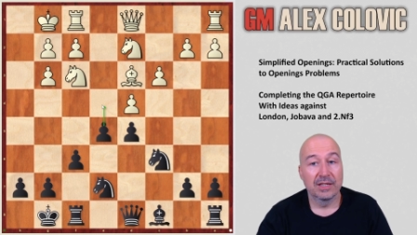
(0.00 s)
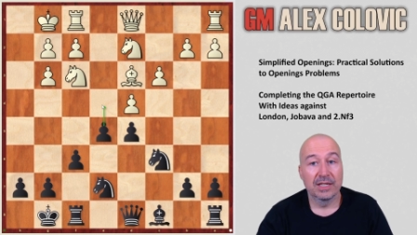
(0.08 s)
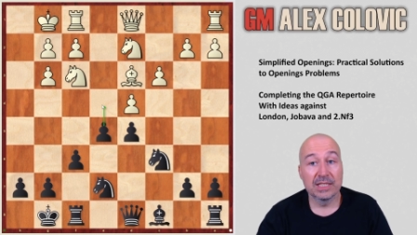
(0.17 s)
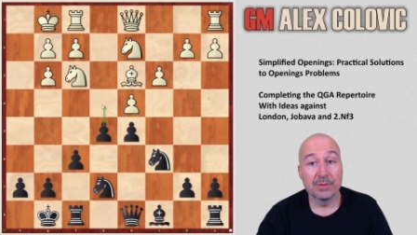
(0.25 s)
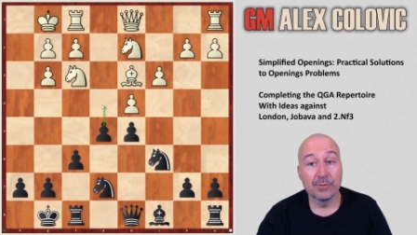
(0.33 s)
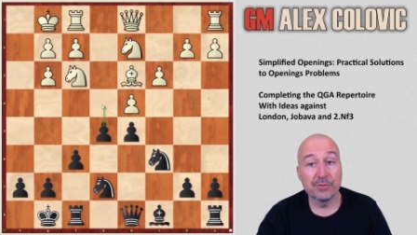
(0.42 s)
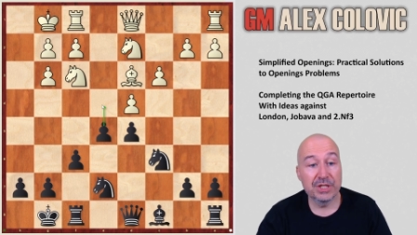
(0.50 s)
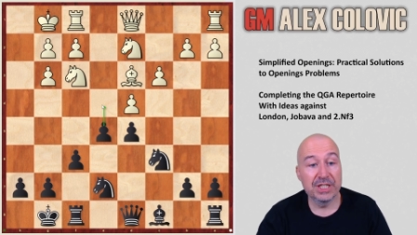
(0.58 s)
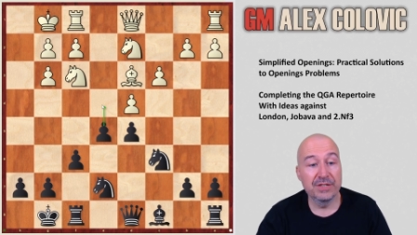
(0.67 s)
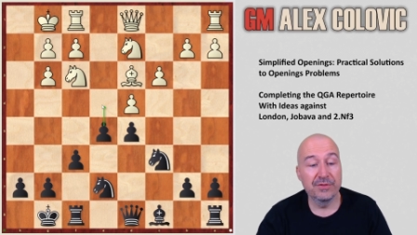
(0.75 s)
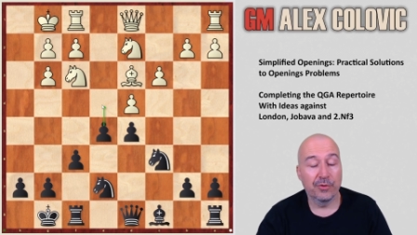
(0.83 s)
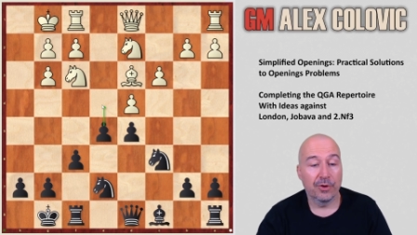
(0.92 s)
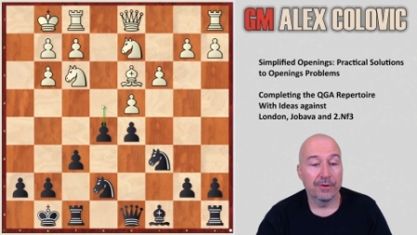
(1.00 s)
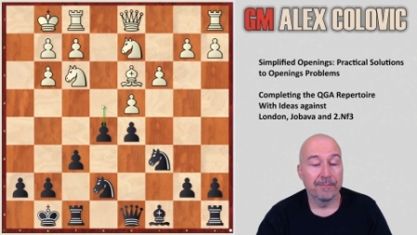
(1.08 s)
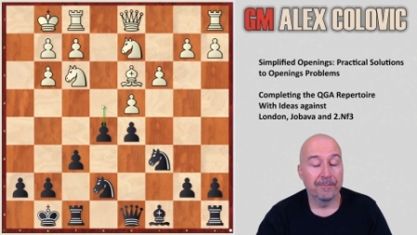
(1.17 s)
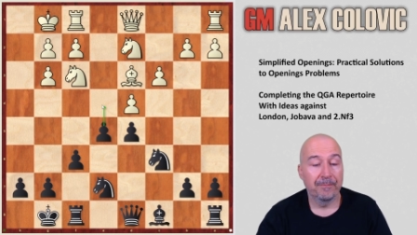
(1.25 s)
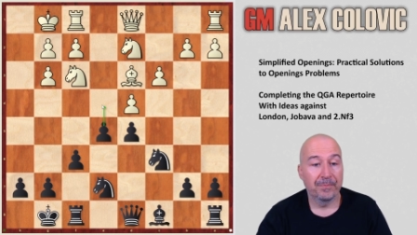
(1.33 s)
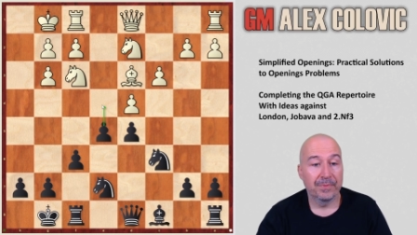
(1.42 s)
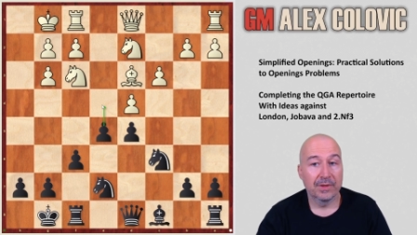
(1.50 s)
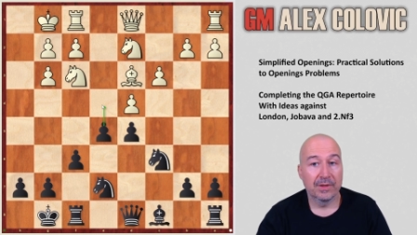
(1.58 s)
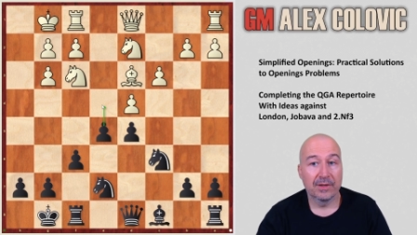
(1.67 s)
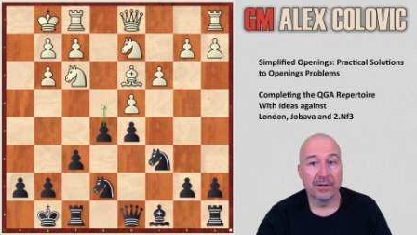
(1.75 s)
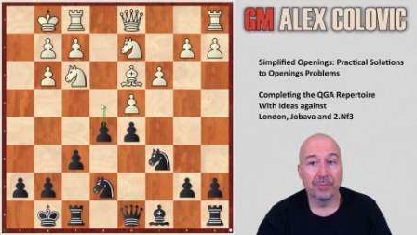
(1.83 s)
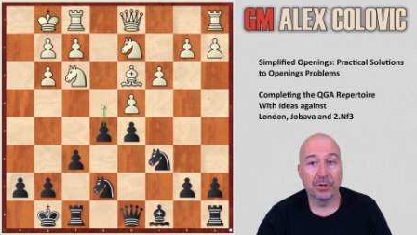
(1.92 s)
is the move C4.
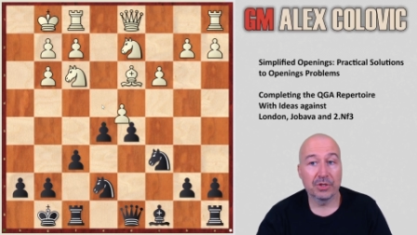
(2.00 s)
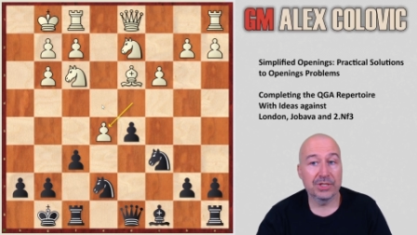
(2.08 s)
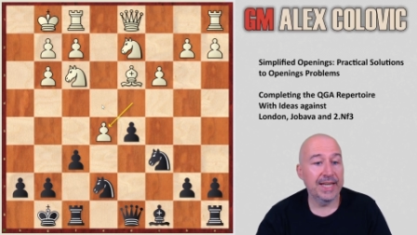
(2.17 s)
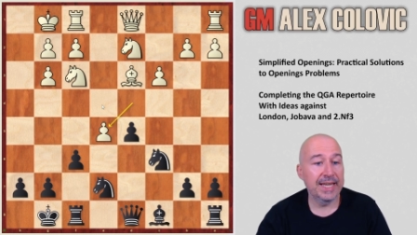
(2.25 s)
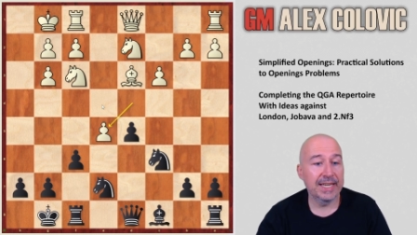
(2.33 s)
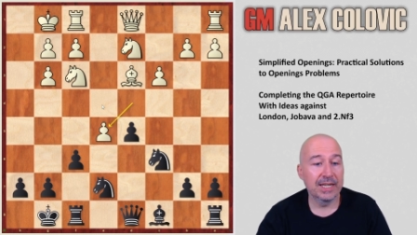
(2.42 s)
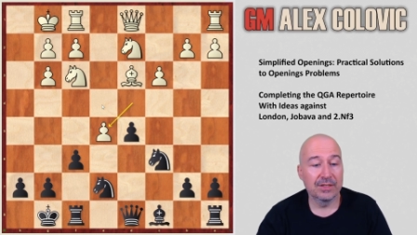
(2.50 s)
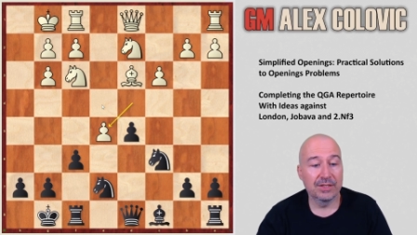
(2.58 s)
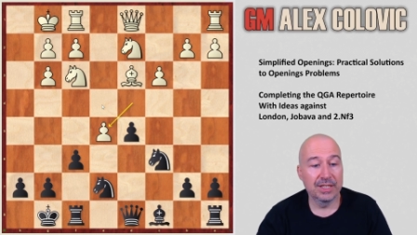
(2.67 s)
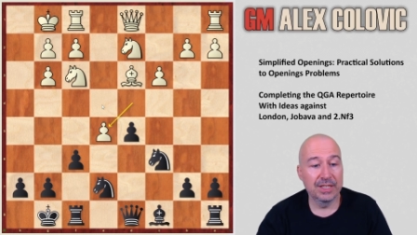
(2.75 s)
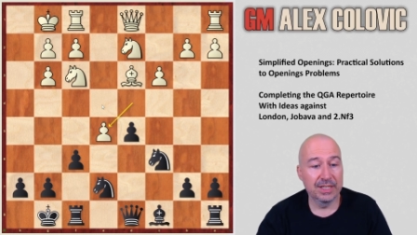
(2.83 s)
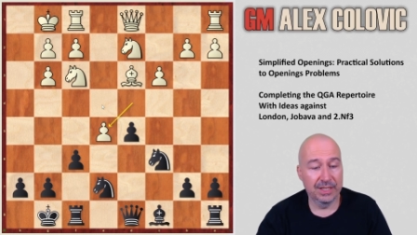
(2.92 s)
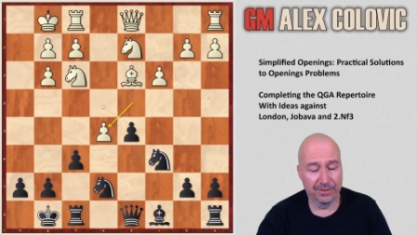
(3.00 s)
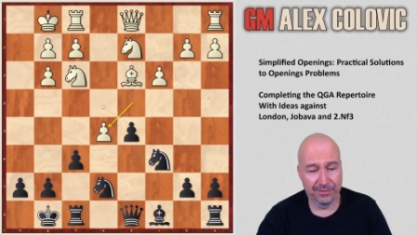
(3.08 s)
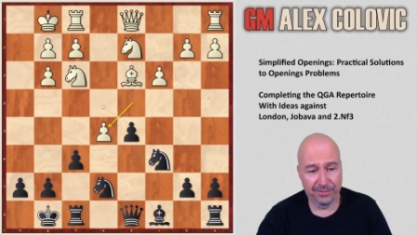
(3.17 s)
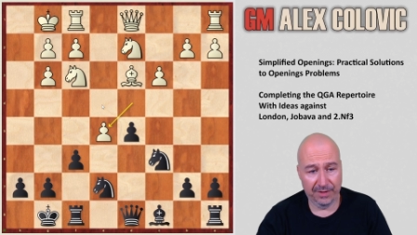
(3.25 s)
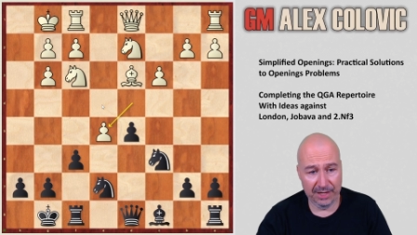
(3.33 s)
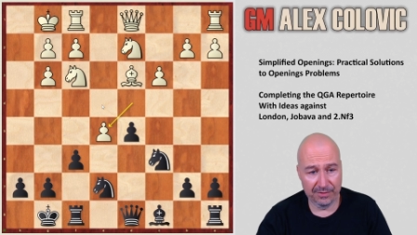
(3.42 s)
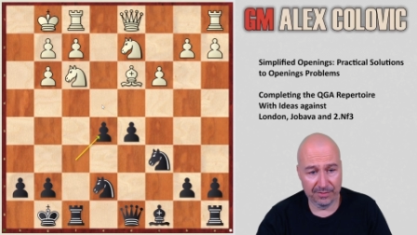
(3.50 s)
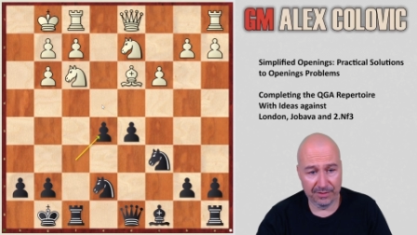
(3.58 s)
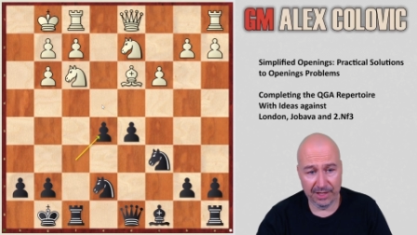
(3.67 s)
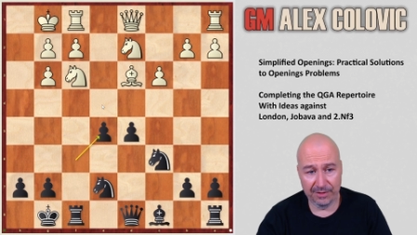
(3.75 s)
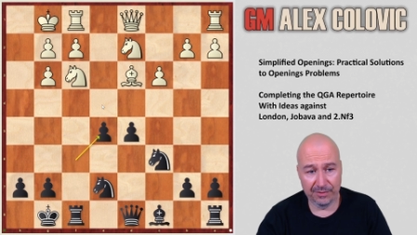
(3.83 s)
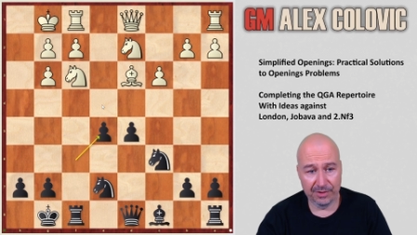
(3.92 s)
Because taking D, E5,
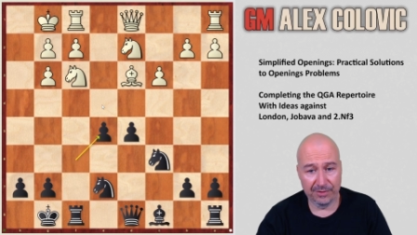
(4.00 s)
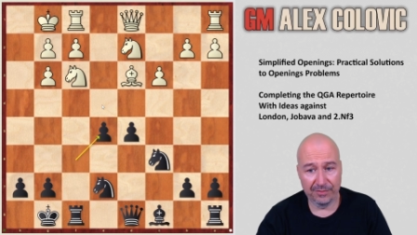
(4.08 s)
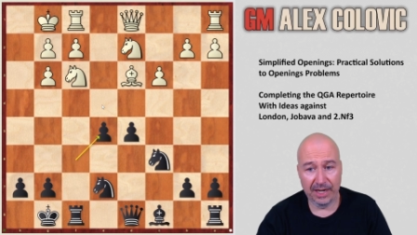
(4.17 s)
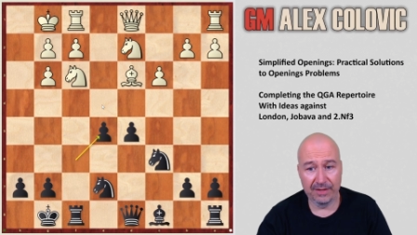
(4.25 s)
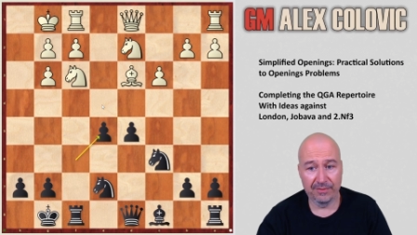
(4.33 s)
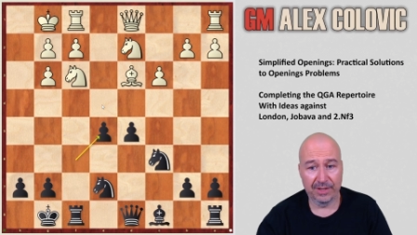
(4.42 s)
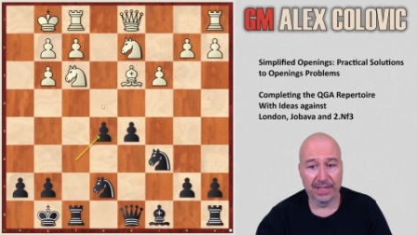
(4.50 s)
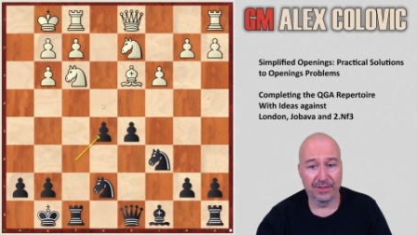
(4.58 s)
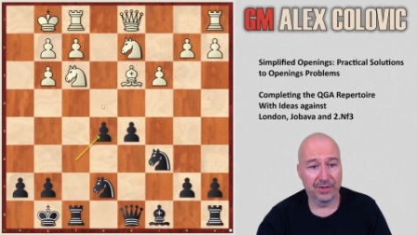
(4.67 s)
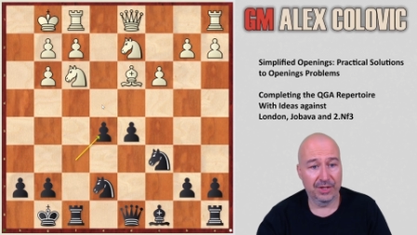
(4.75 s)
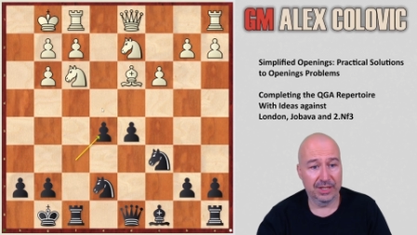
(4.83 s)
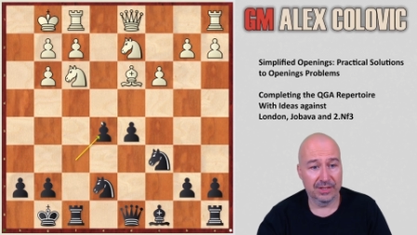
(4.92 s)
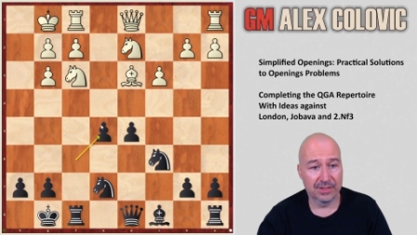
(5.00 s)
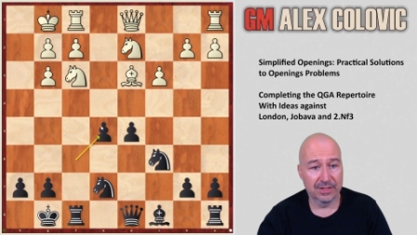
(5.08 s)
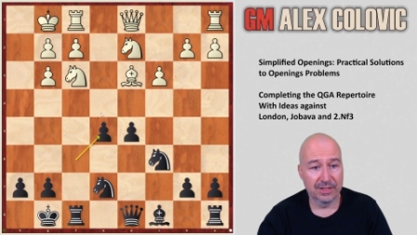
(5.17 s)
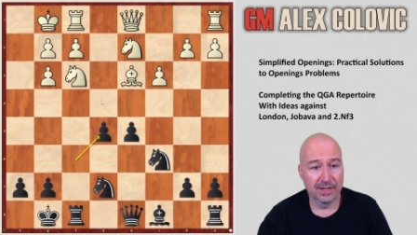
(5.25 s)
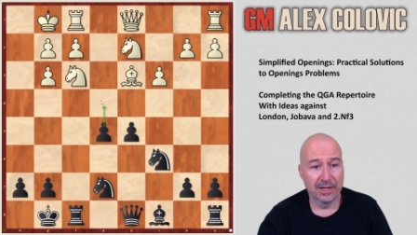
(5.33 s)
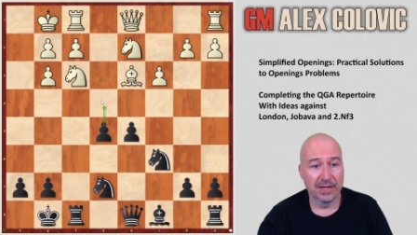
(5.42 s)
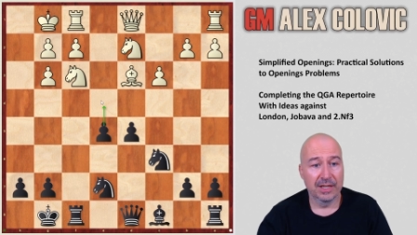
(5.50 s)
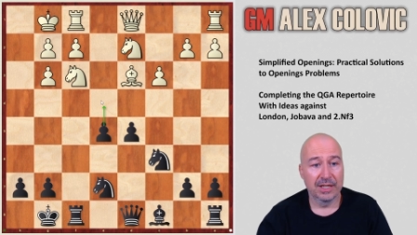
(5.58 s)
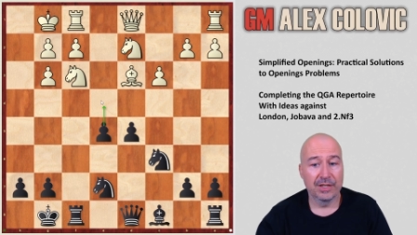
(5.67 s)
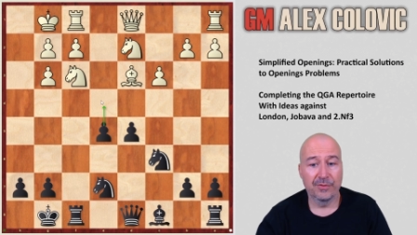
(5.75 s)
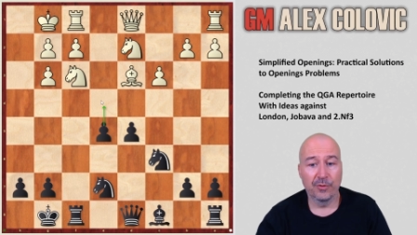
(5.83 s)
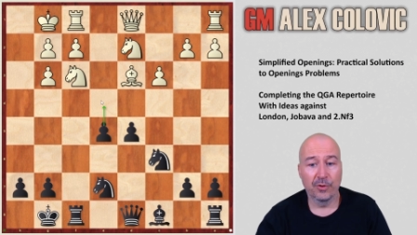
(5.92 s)
F, E5 again threatens
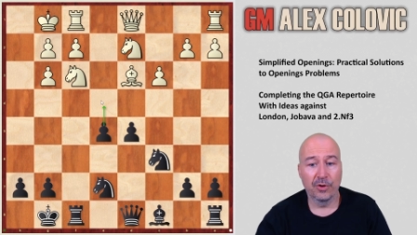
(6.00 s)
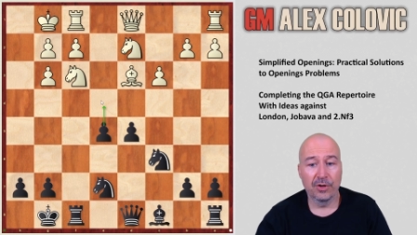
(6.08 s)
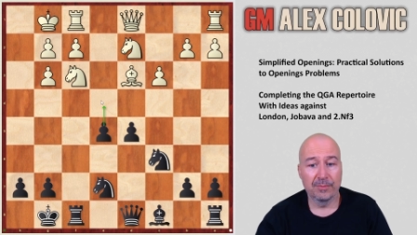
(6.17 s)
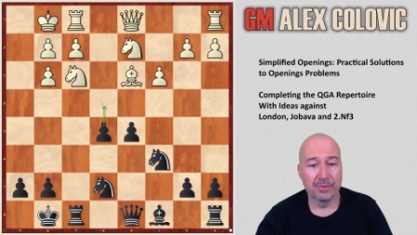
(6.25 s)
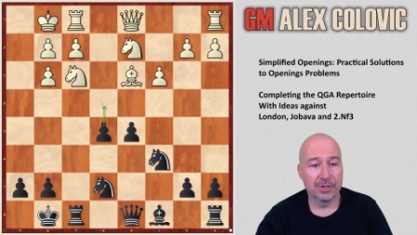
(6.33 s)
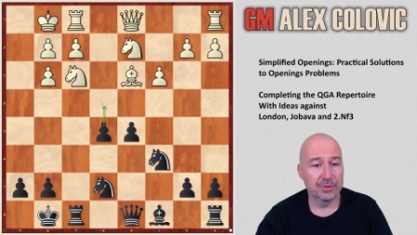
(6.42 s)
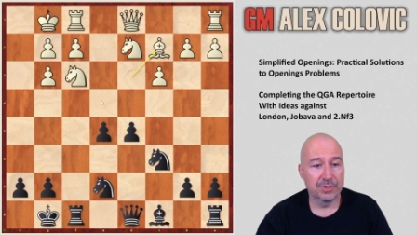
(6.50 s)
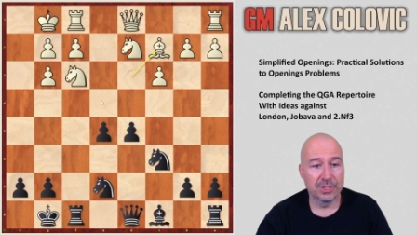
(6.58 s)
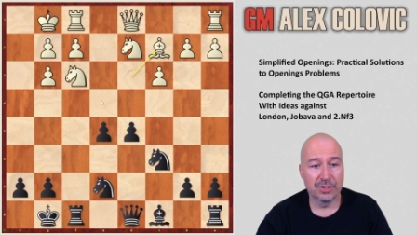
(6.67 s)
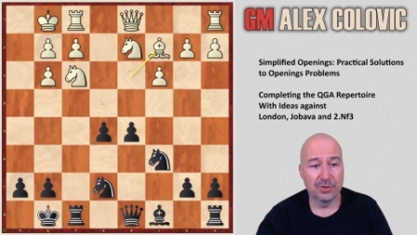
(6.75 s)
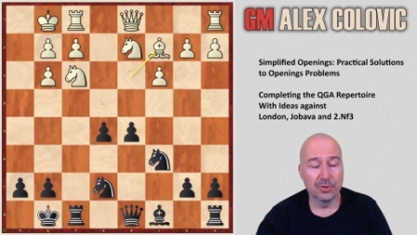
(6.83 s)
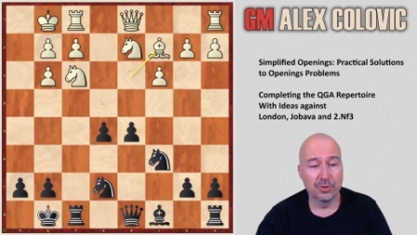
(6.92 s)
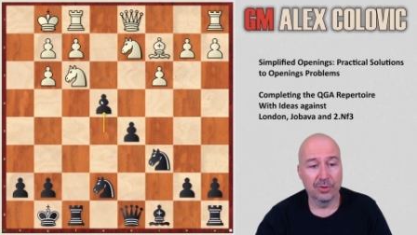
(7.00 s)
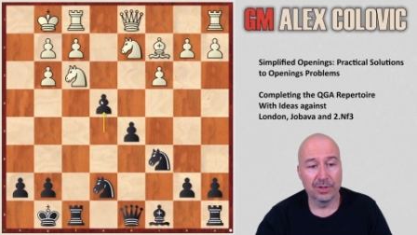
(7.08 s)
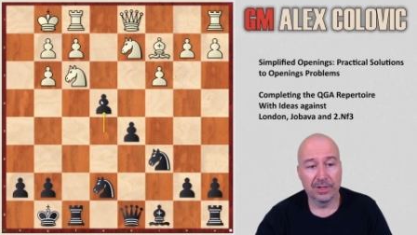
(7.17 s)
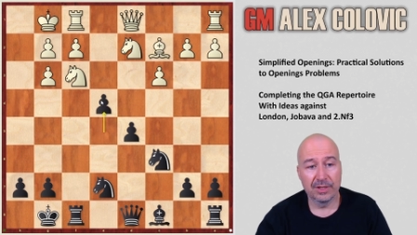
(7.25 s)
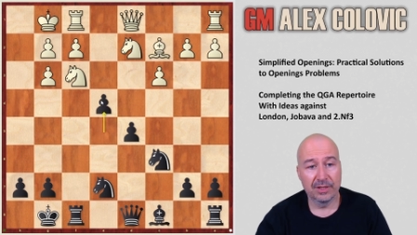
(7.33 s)
E4, bishop C2,